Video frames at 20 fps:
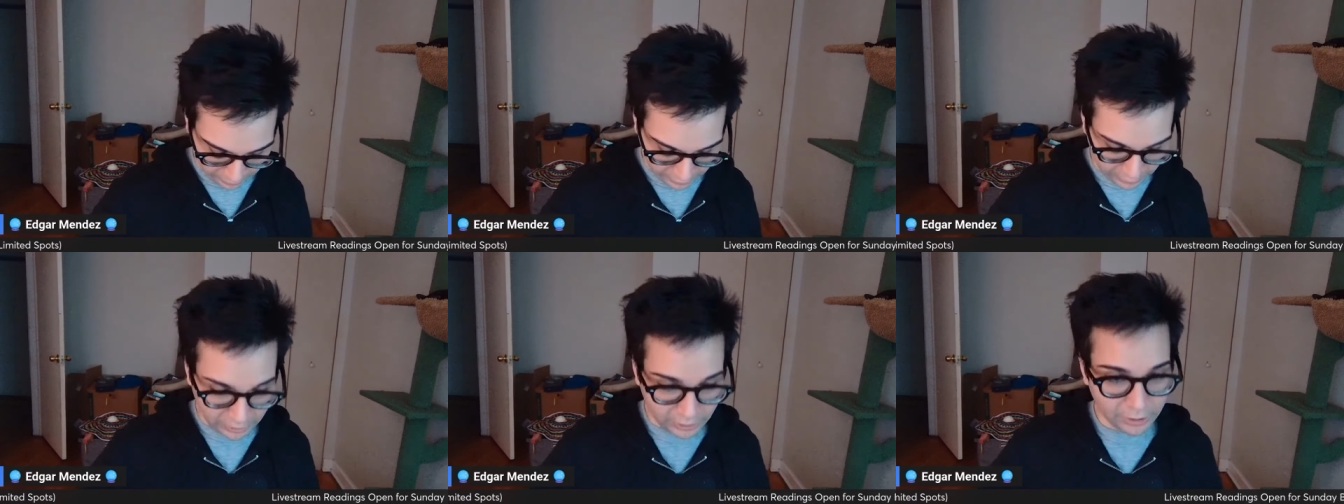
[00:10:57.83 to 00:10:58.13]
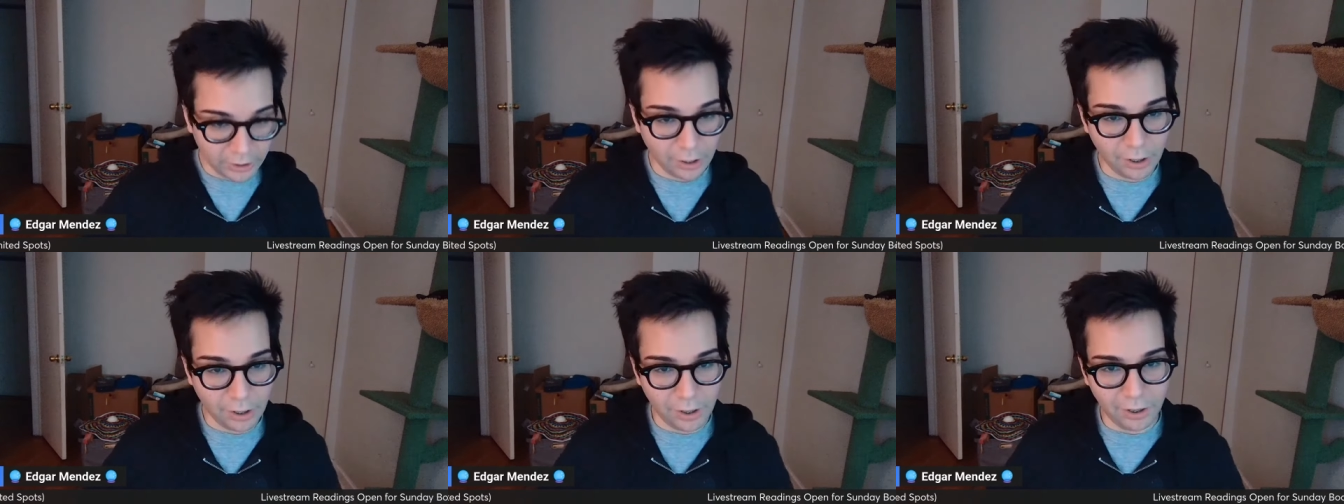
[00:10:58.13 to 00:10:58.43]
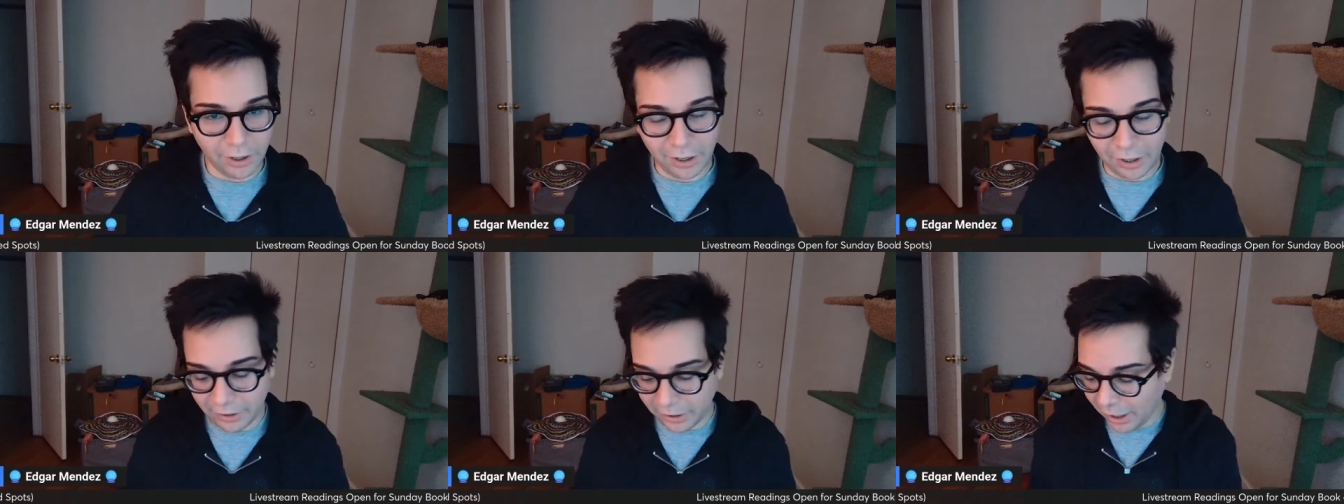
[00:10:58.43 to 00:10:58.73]
This is a,
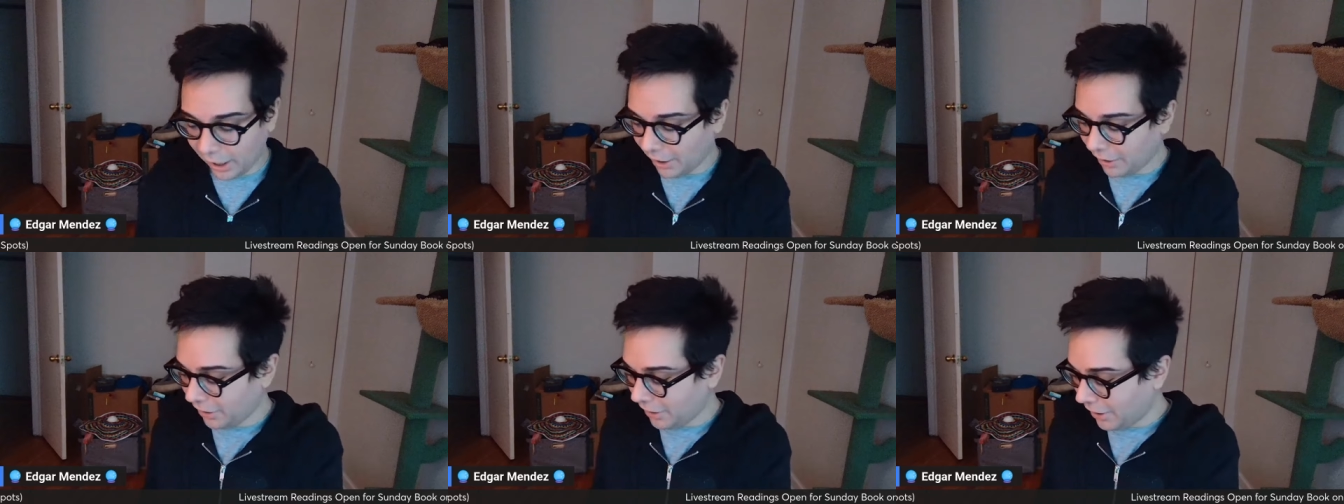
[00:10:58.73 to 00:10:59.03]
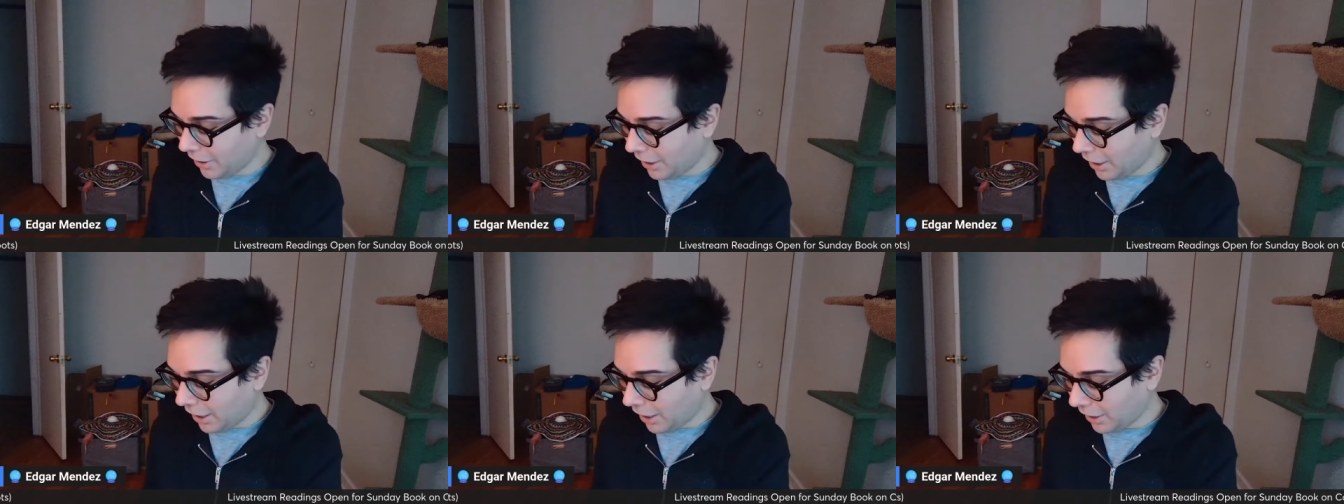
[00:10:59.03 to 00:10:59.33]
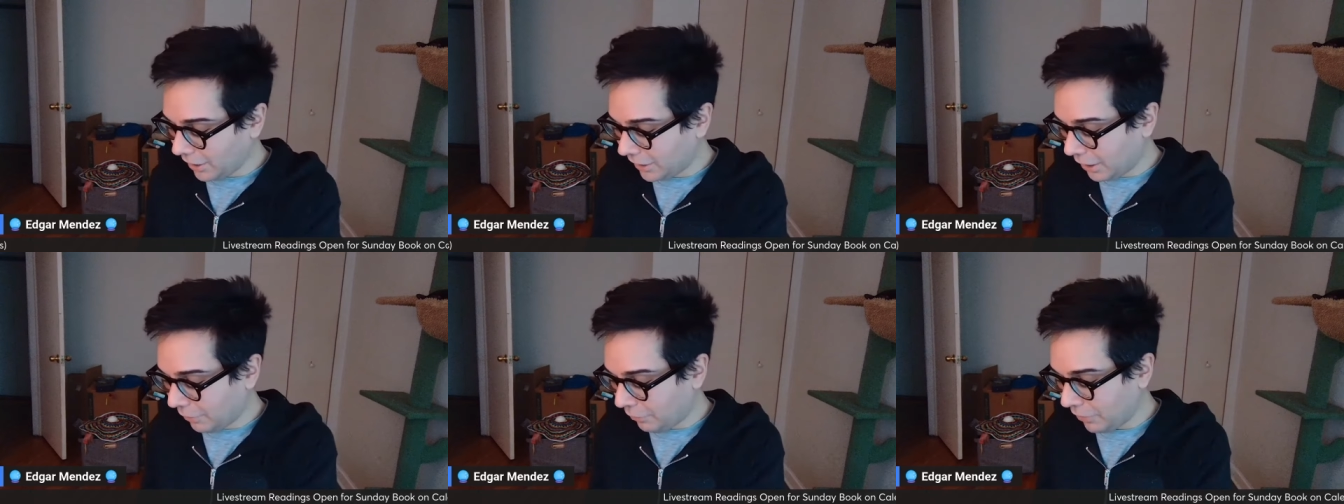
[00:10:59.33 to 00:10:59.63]
a, a
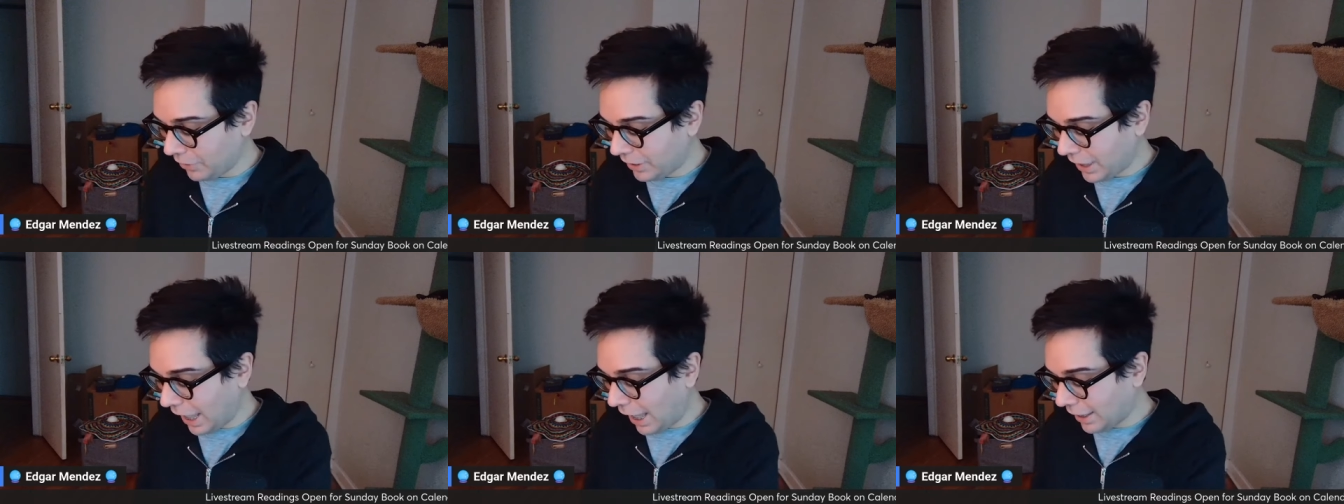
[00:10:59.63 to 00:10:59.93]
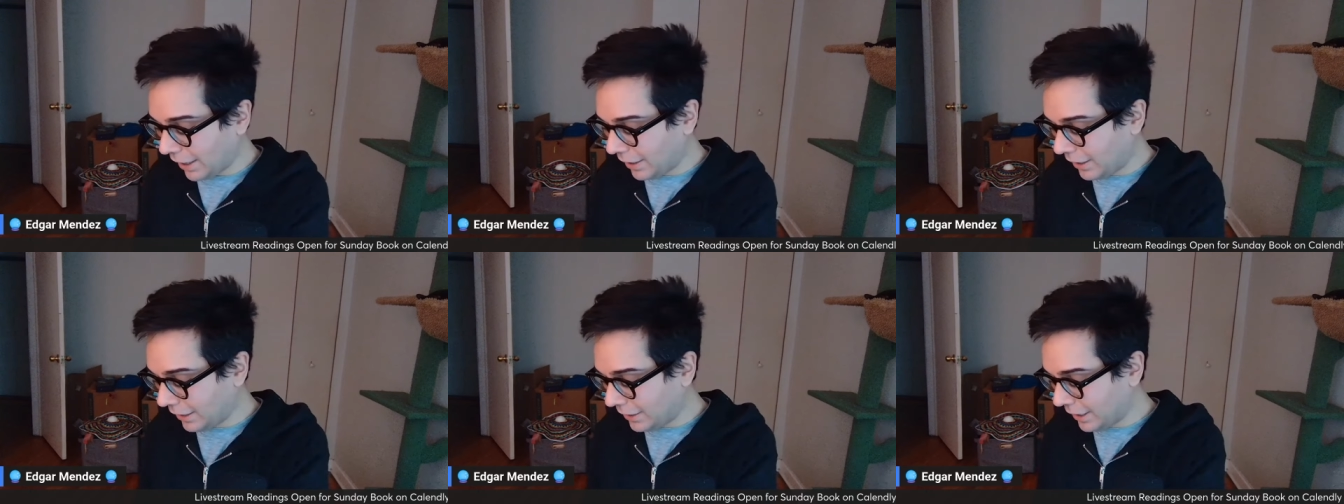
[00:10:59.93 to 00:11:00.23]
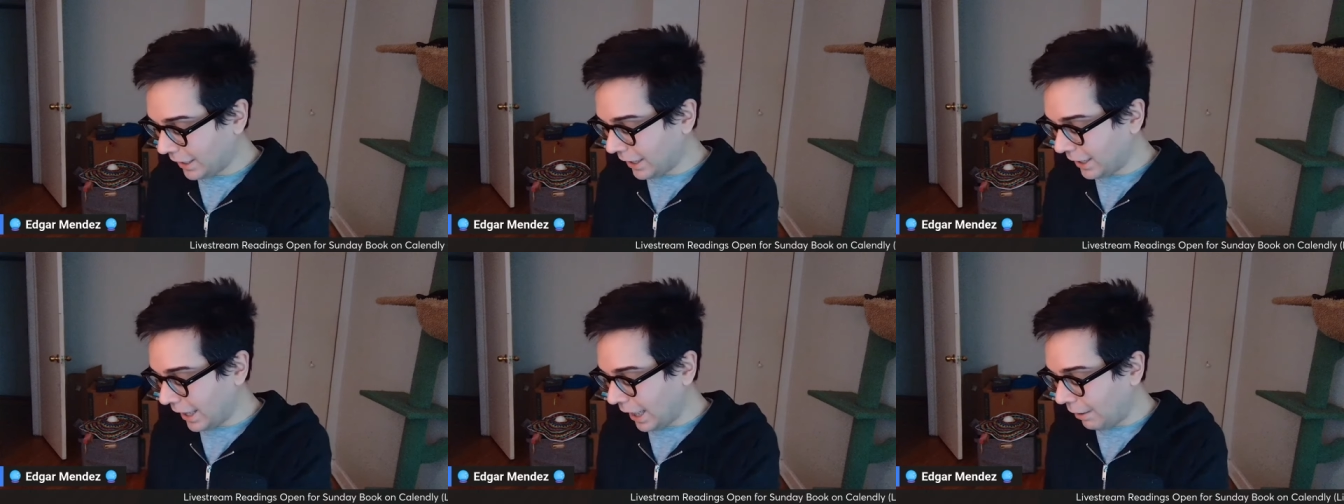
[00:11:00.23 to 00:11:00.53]
different deck. Let's
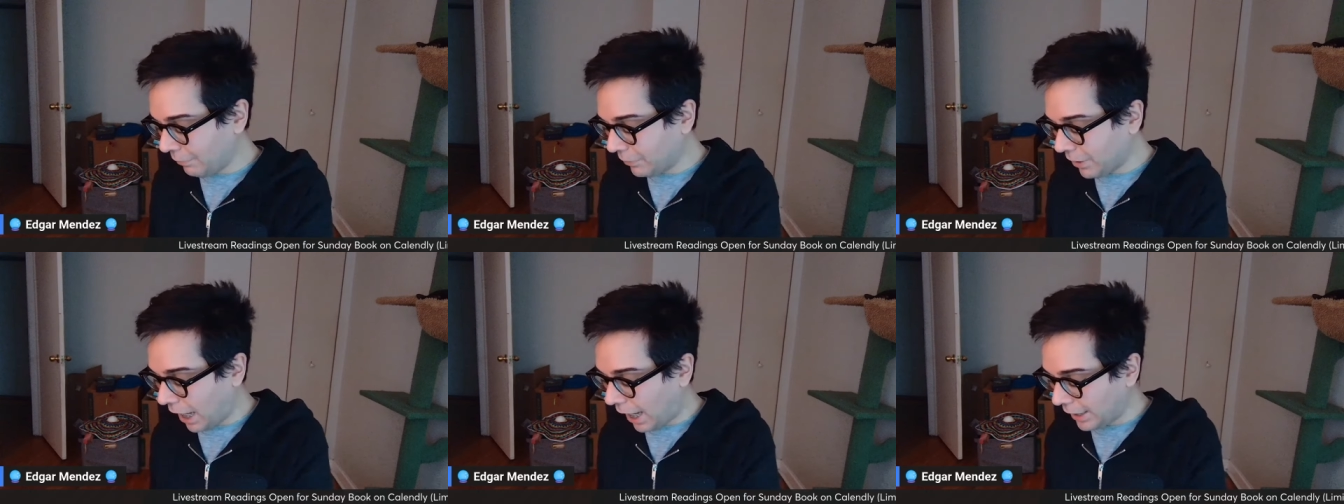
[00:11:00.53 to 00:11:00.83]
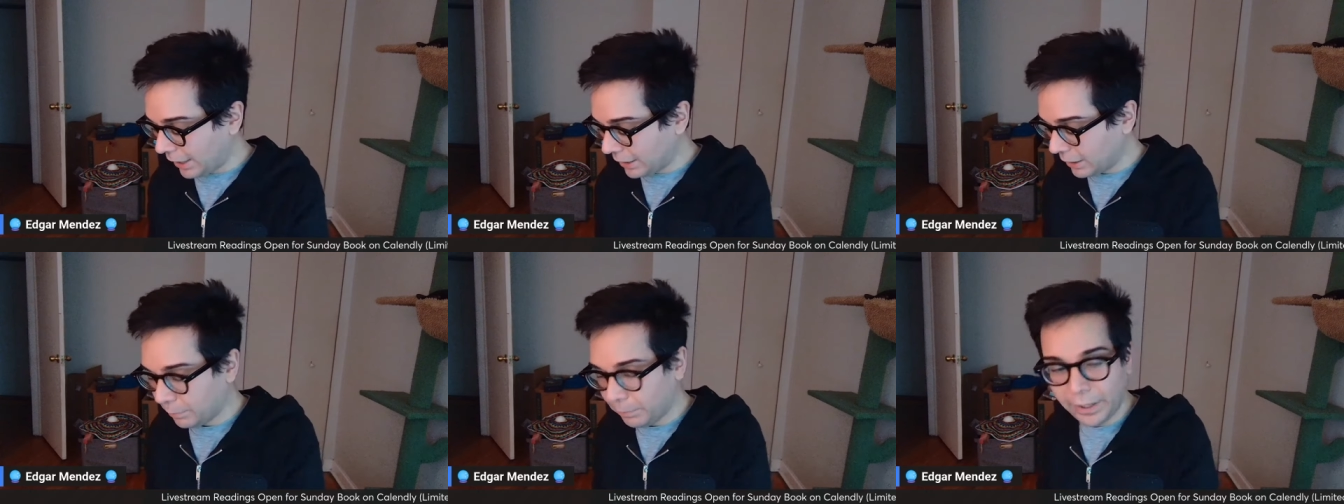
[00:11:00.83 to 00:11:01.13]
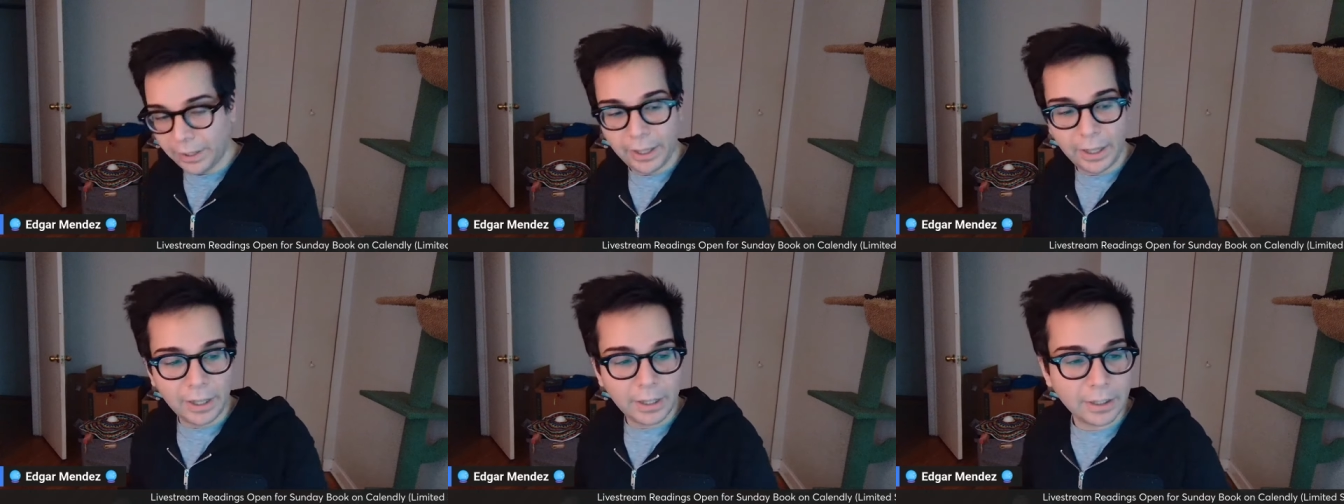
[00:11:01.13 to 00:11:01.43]
see. Can I have guidance,
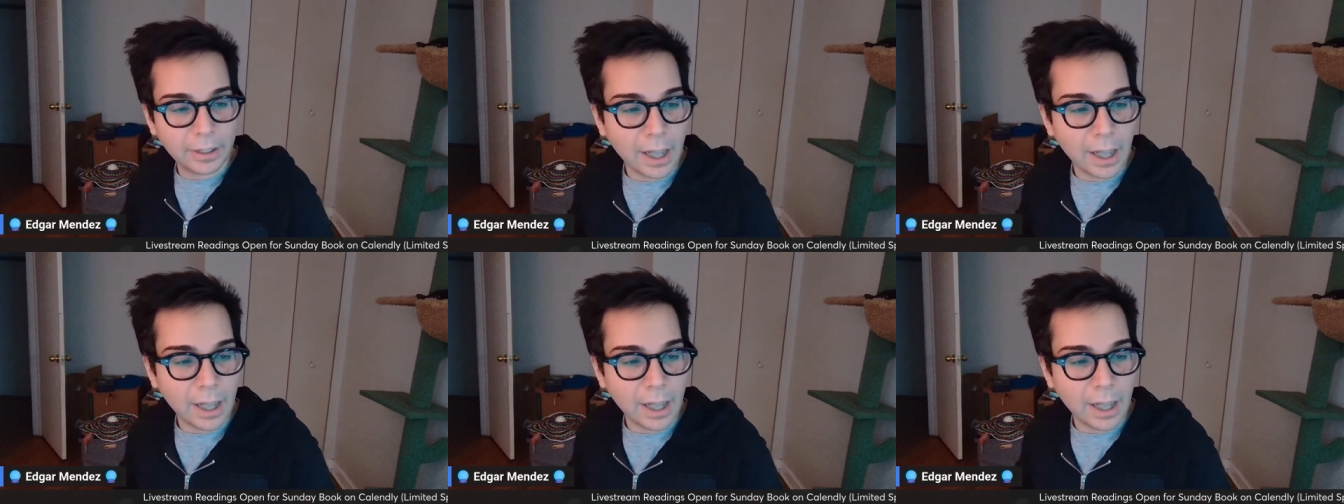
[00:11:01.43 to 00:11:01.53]
please?